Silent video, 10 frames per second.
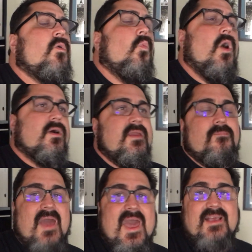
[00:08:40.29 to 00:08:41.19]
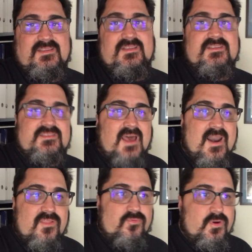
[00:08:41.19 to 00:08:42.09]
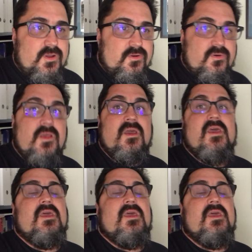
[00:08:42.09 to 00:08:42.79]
walking past this side of the road,